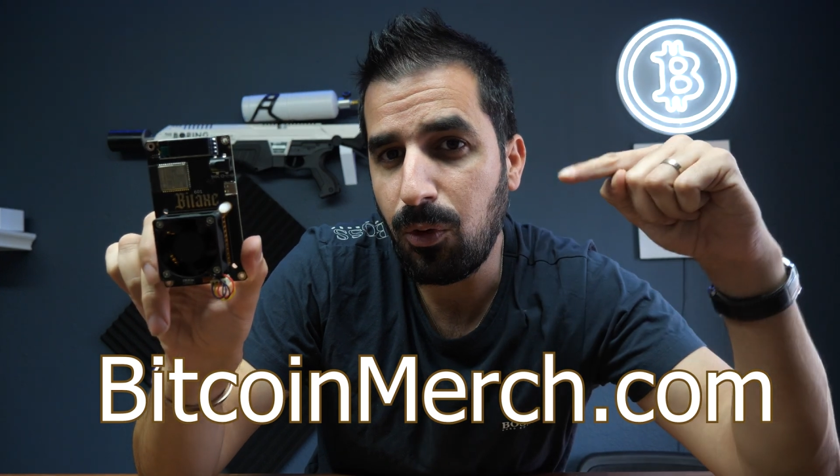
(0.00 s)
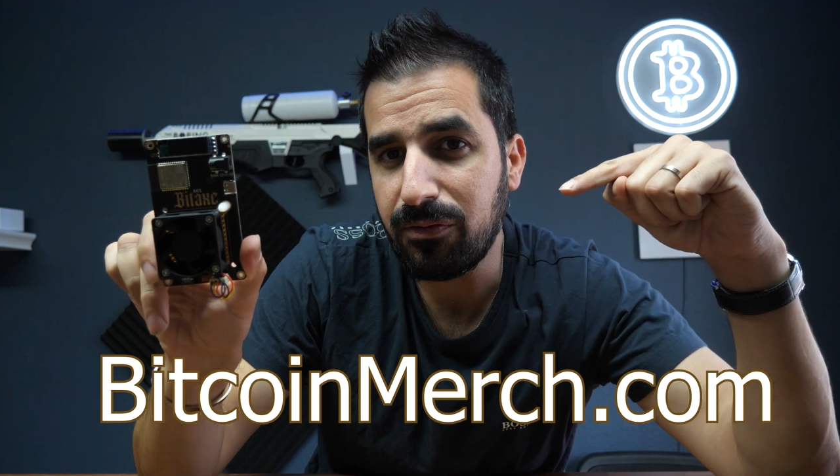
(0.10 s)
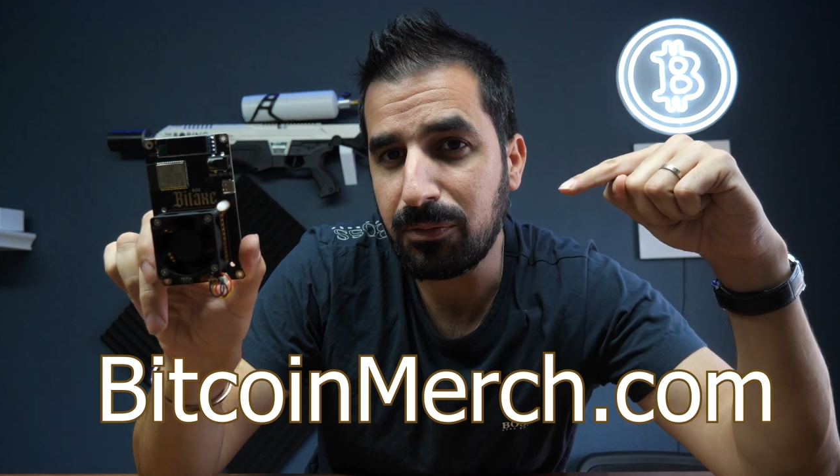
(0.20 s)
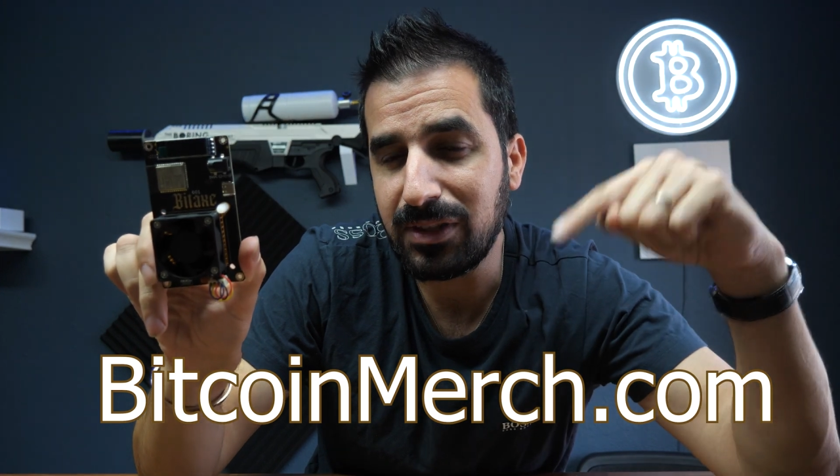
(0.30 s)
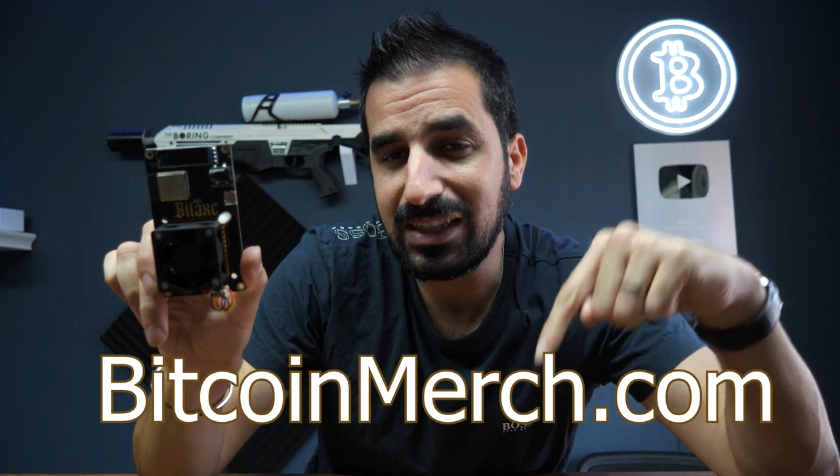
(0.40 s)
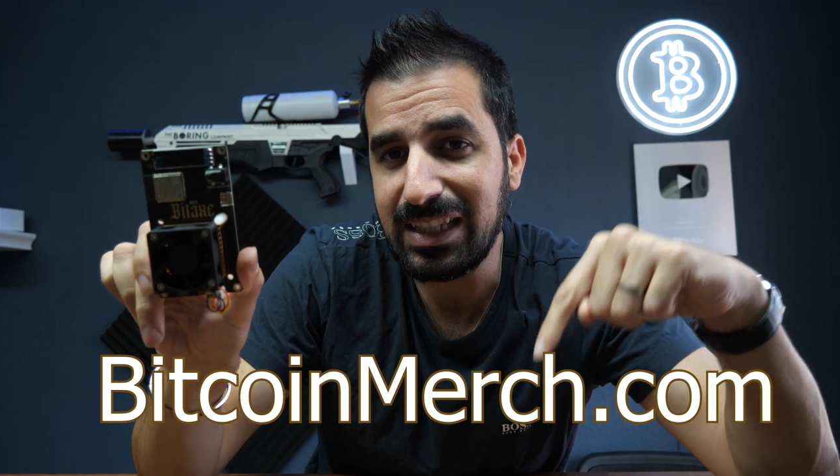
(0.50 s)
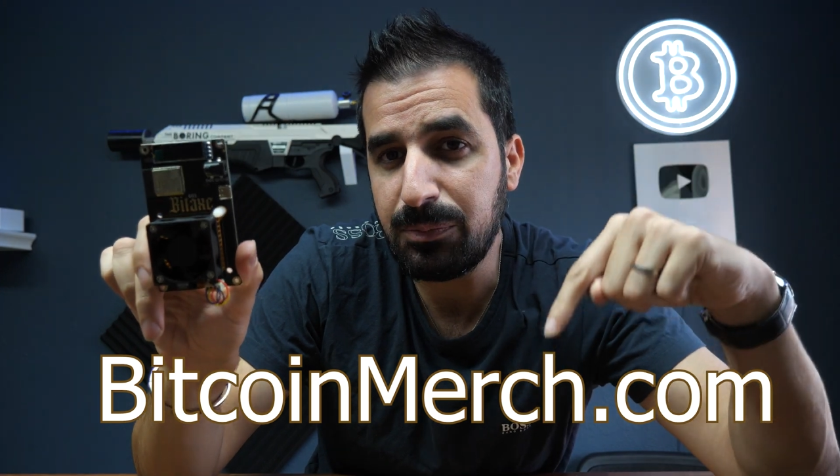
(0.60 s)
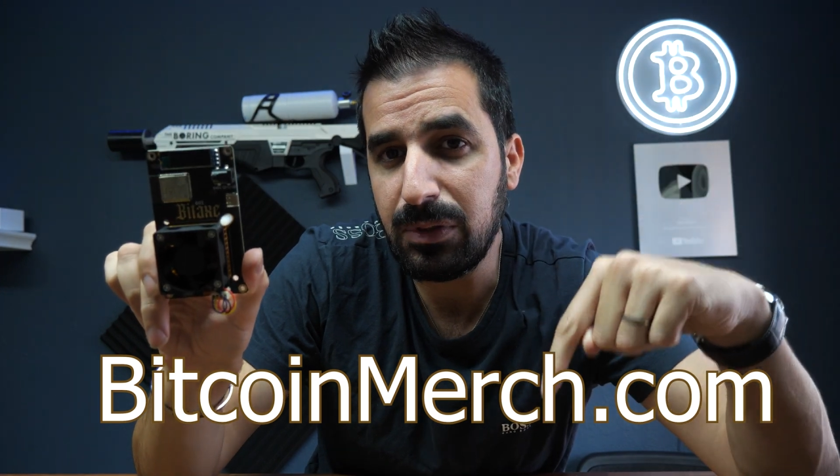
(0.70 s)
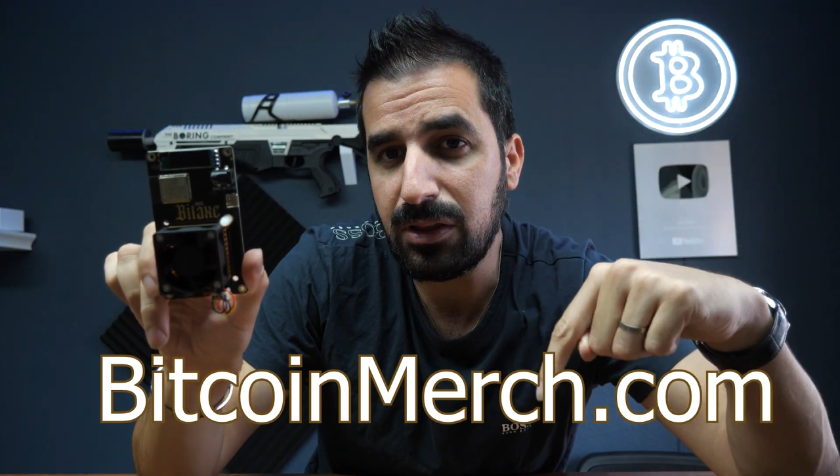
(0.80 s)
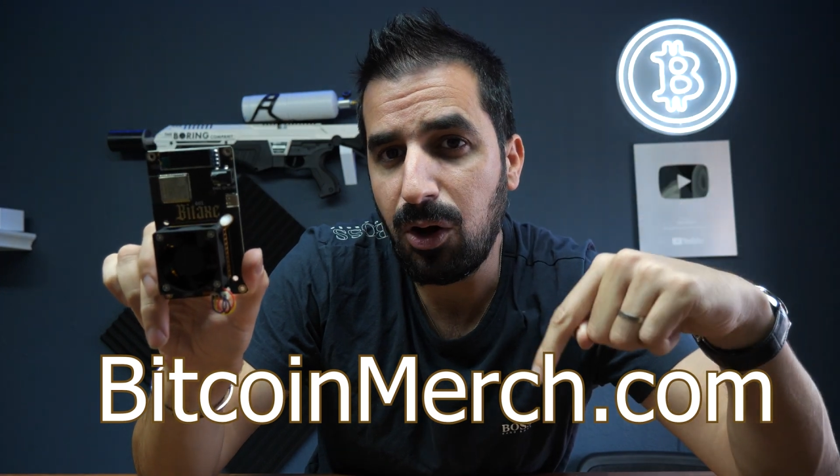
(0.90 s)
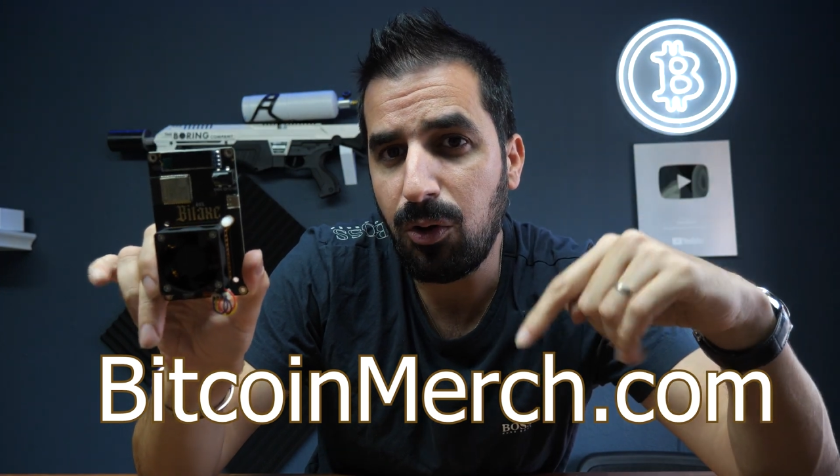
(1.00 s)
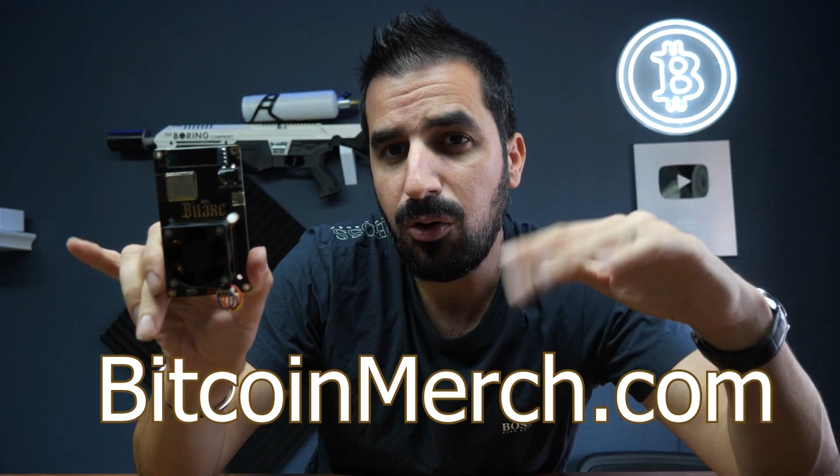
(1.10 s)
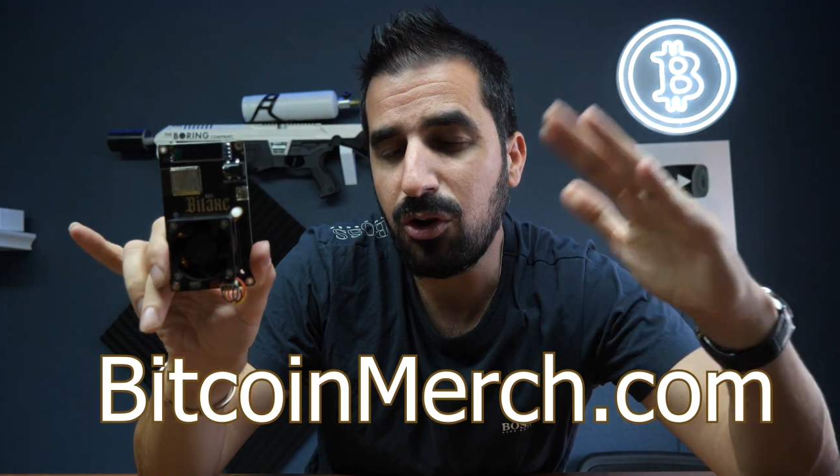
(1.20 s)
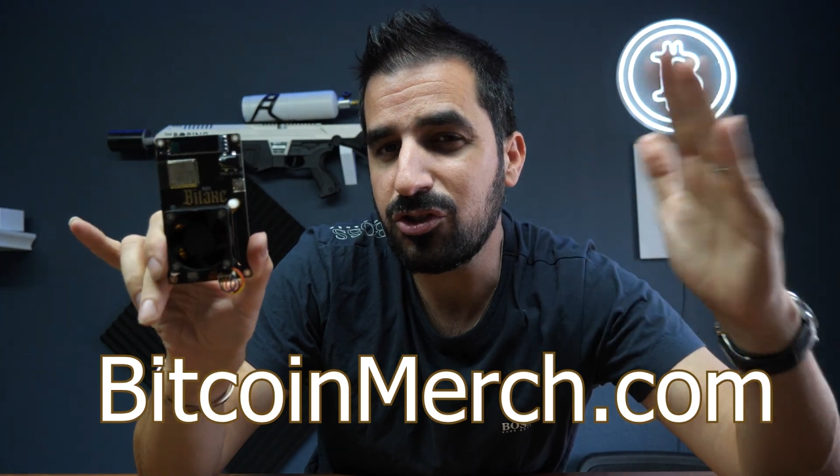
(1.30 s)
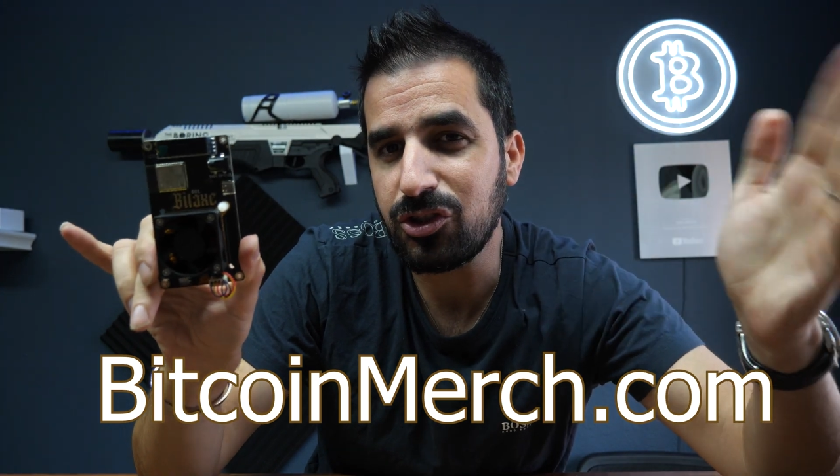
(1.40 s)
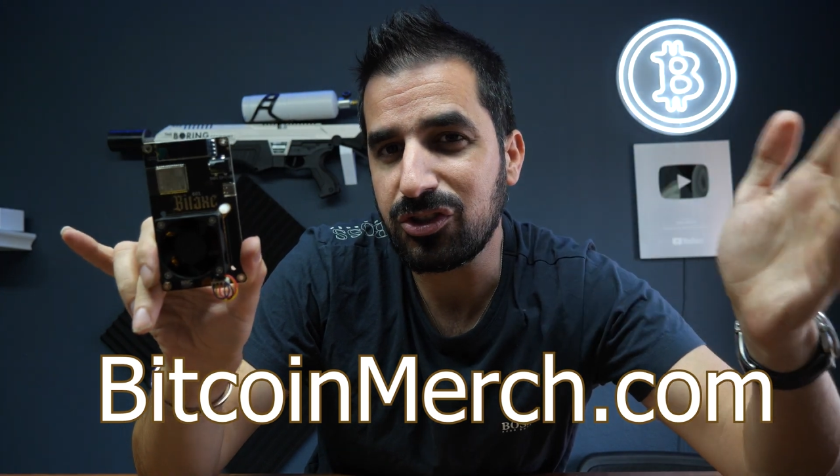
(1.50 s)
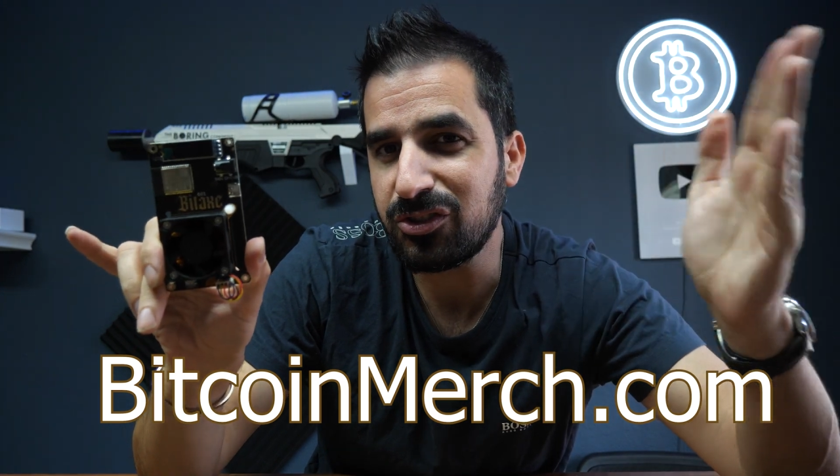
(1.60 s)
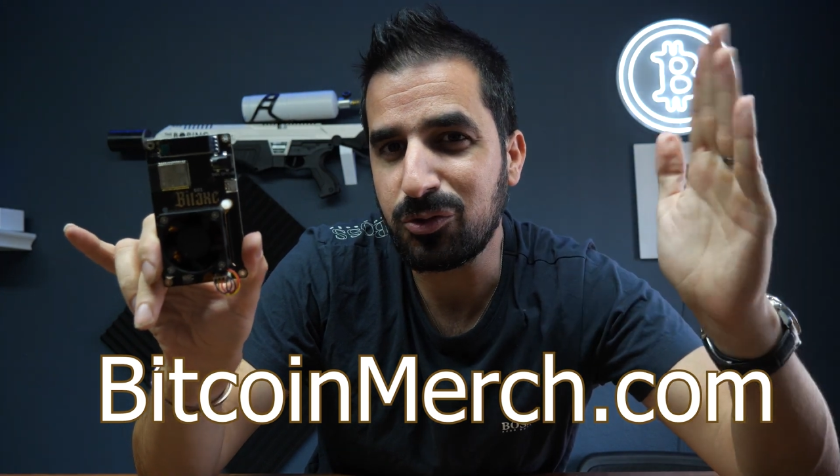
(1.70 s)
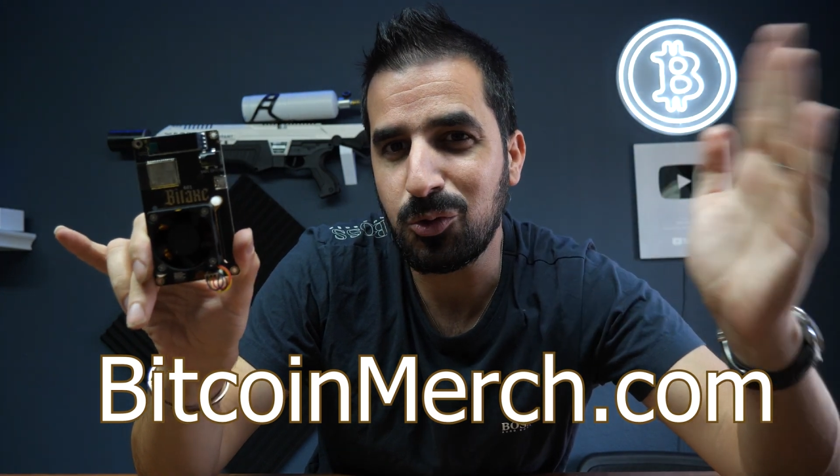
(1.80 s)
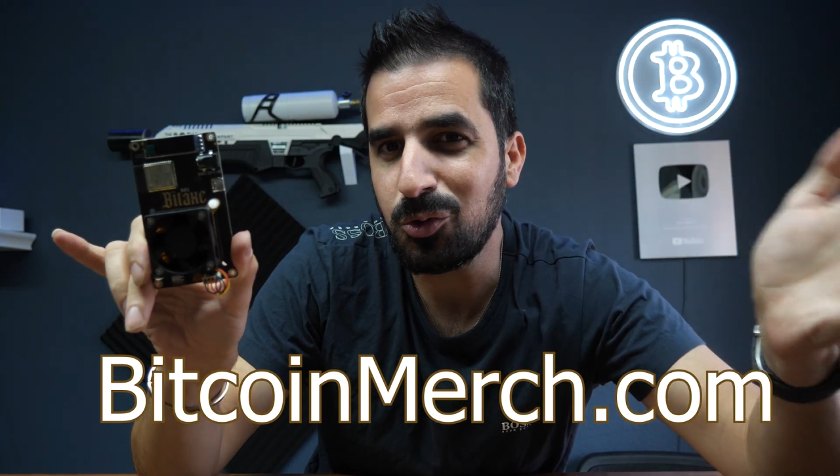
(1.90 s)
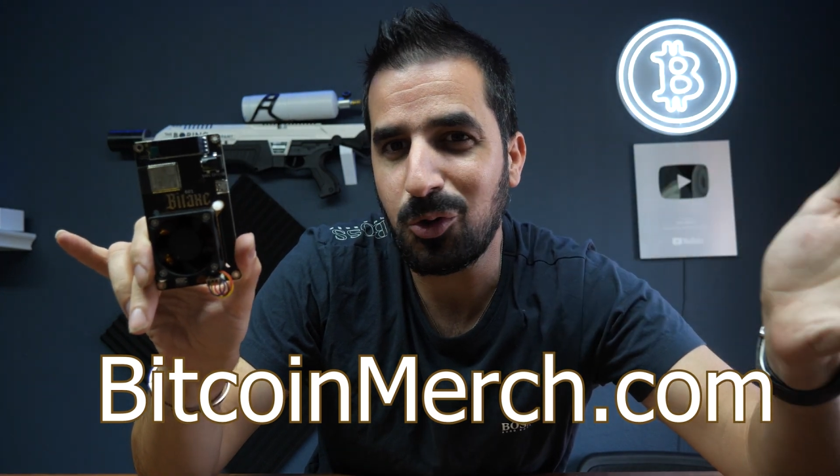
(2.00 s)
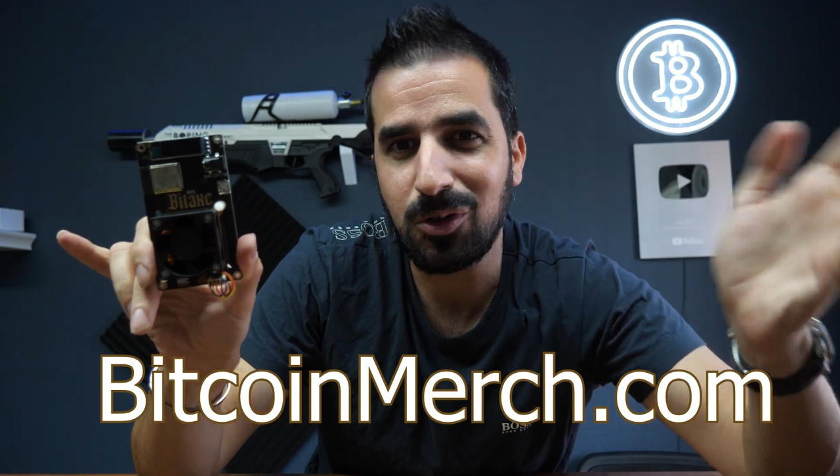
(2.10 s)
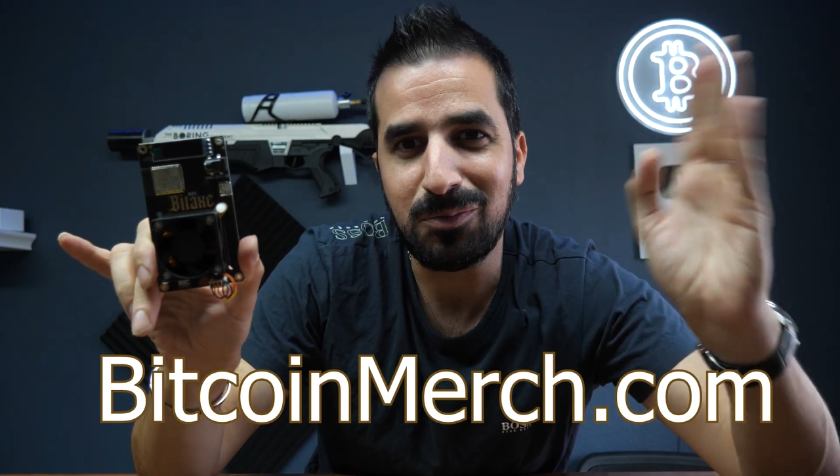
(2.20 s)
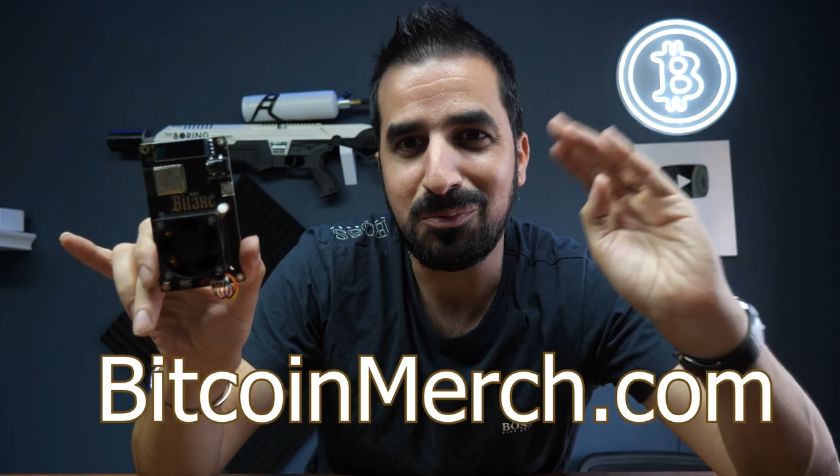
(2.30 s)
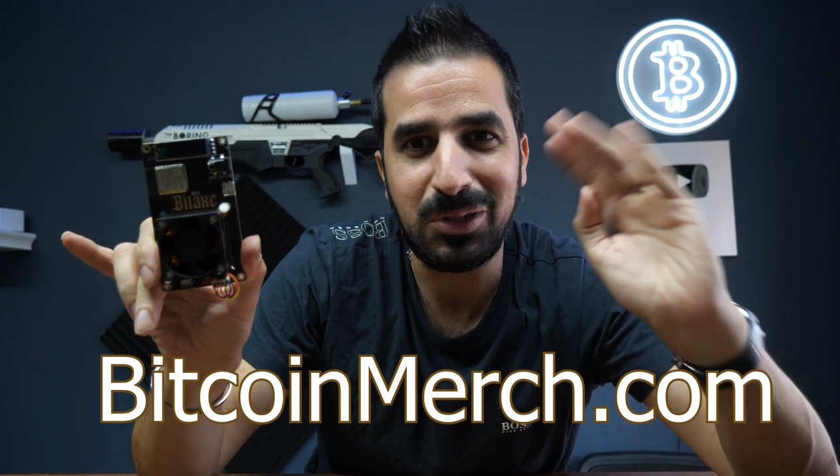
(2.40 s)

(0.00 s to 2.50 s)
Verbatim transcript: one from the link below or just Google